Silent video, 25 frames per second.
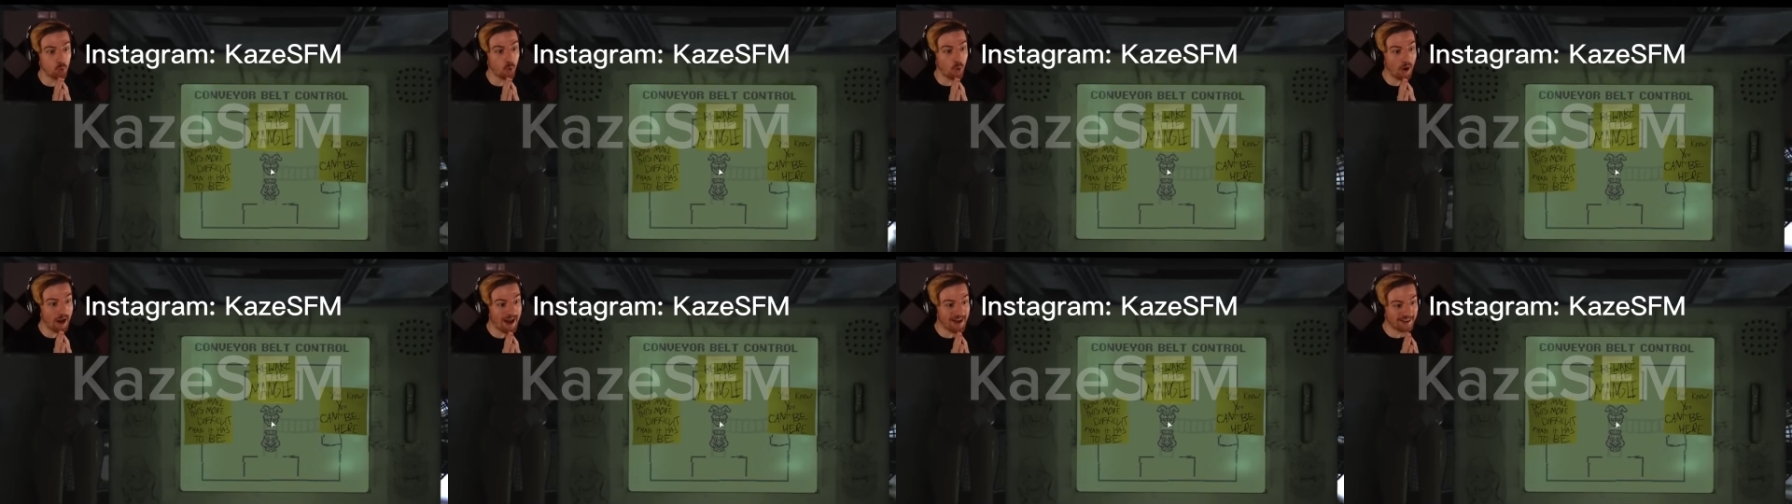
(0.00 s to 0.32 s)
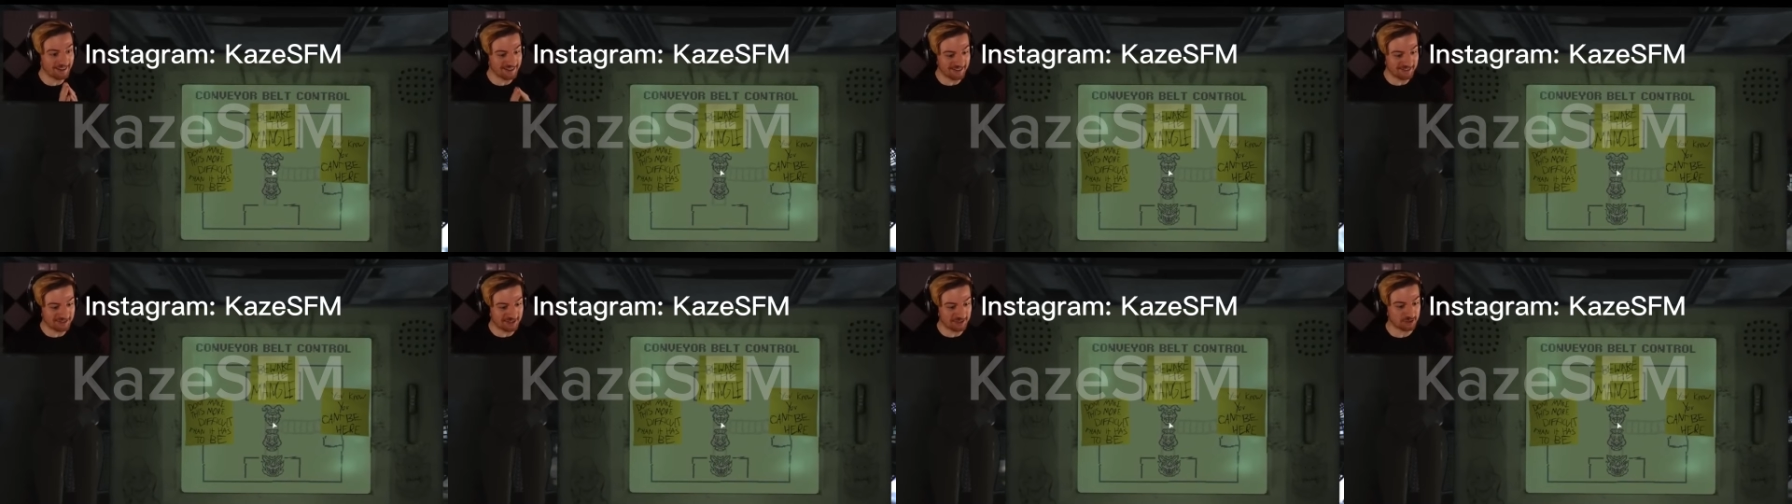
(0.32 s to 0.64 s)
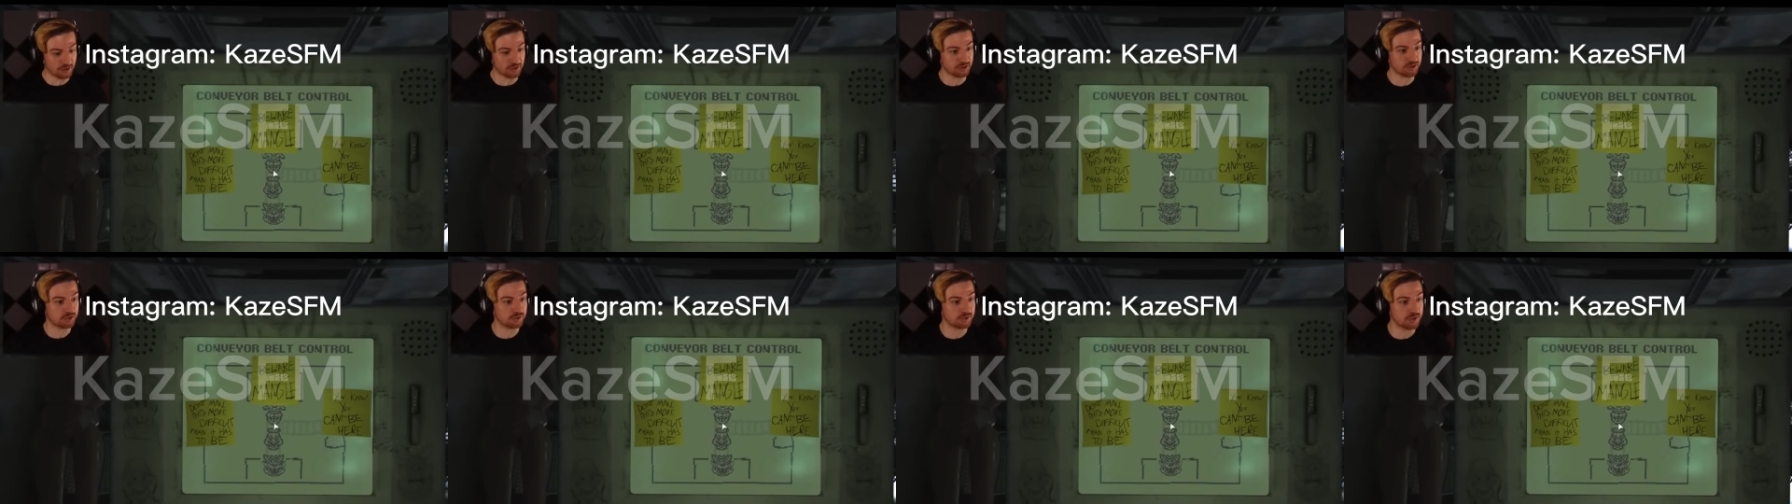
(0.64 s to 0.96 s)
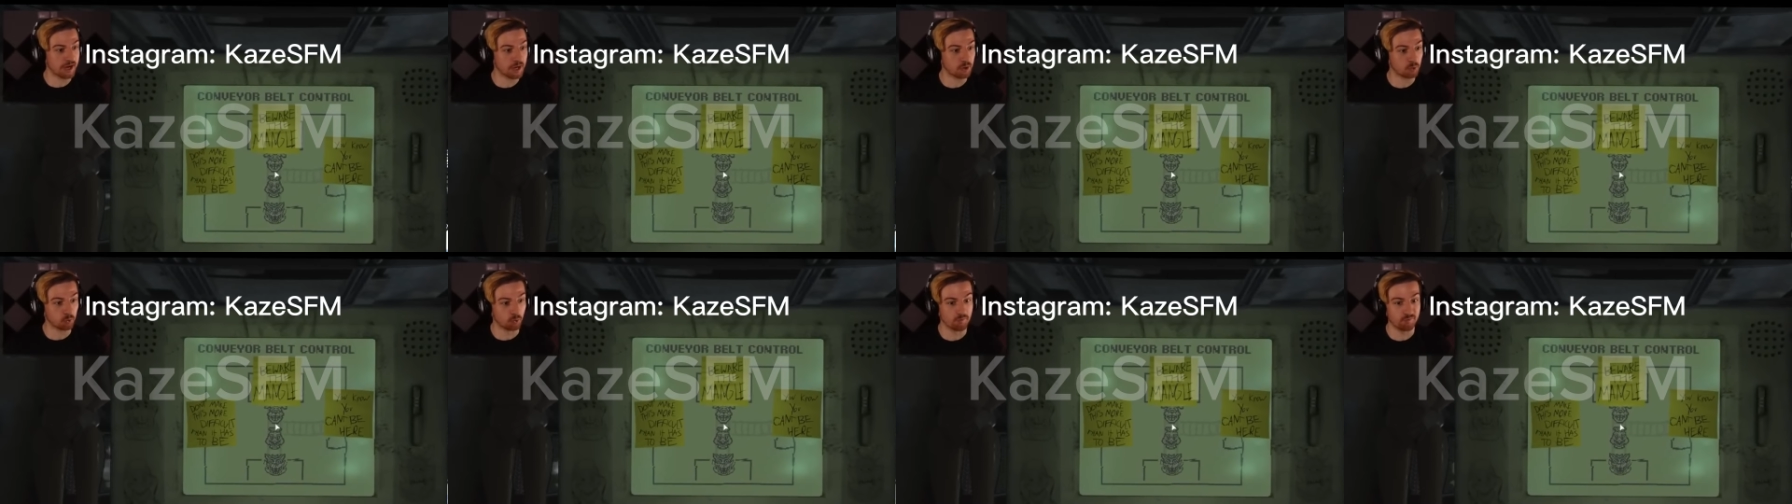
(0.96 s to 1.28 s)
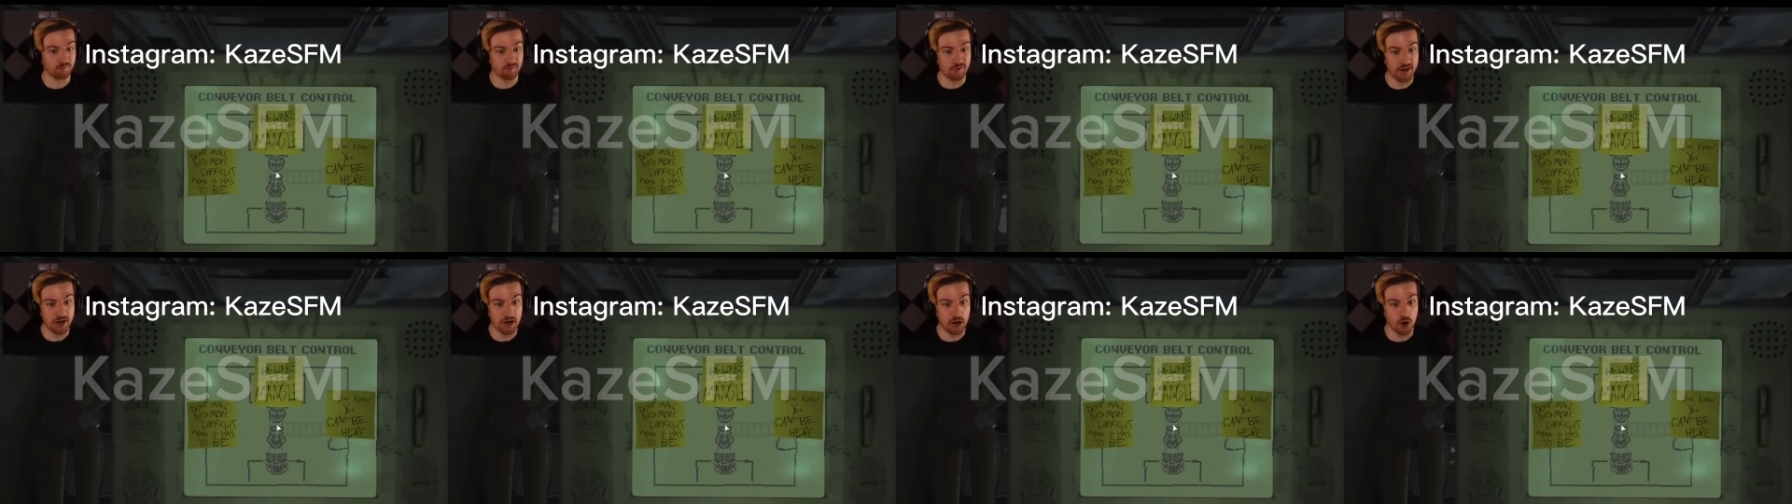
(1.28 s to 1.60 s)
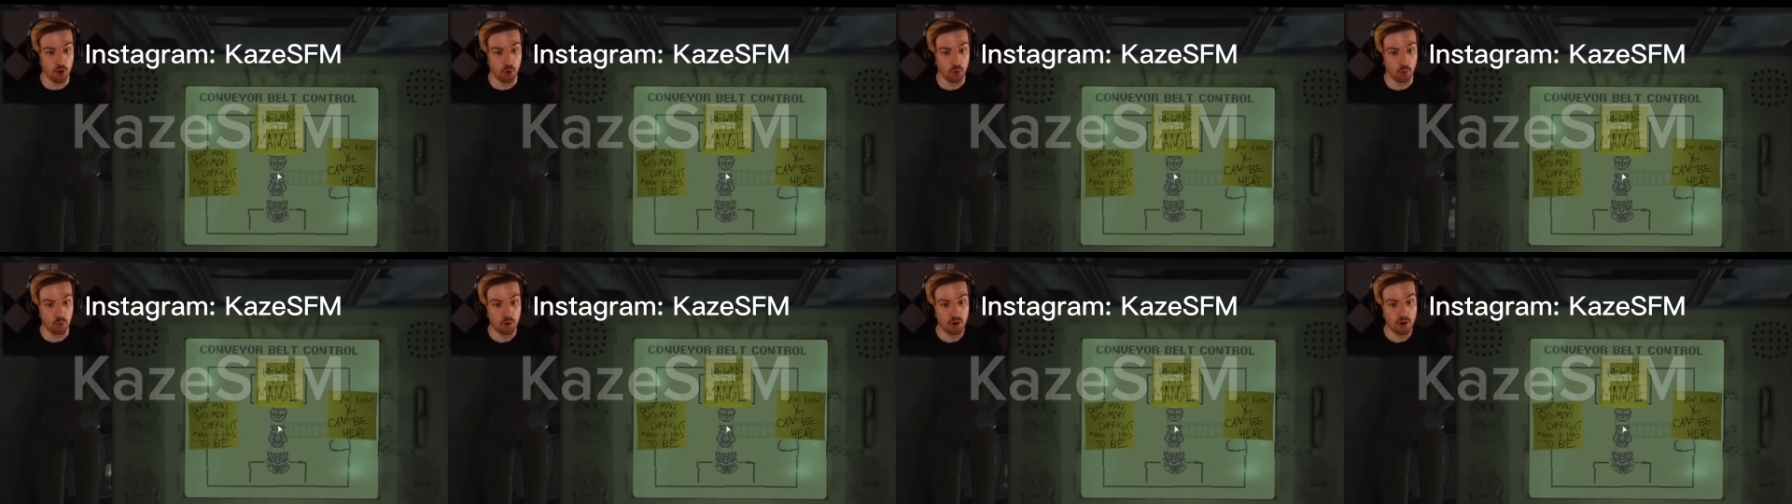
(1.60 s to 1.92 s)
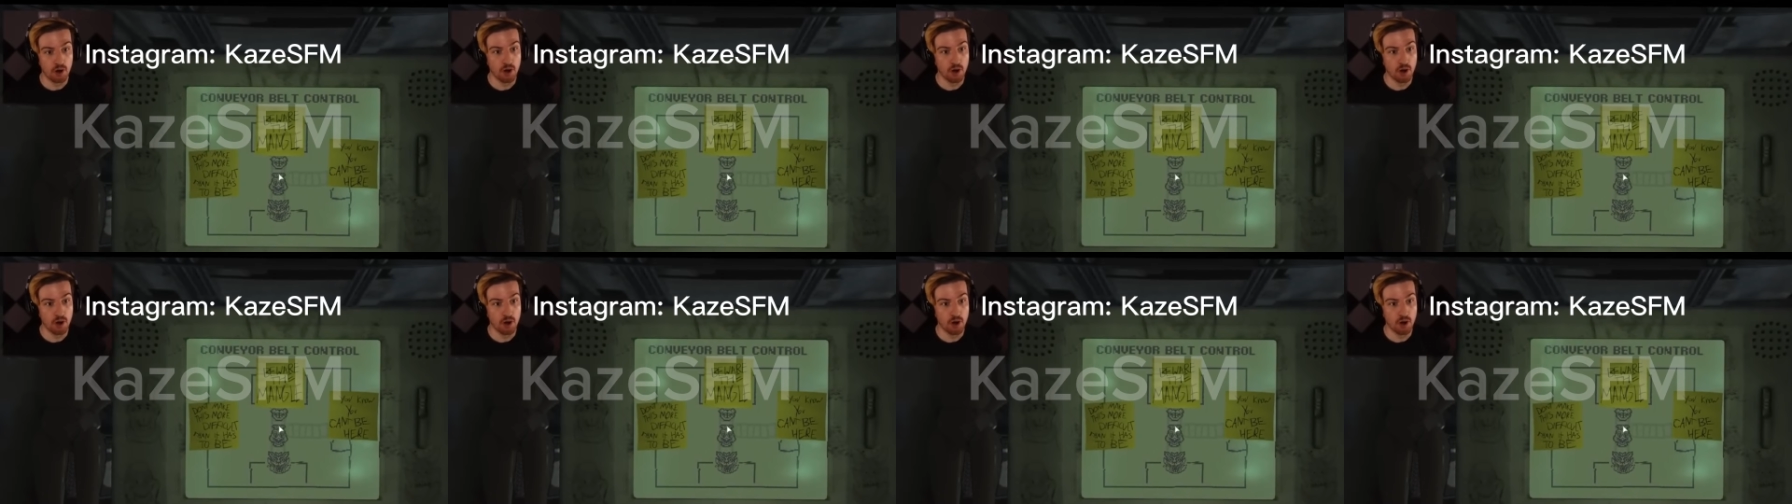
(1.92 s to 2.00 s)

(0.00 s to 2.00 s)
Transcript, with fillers: Wait, this is a sick reveal.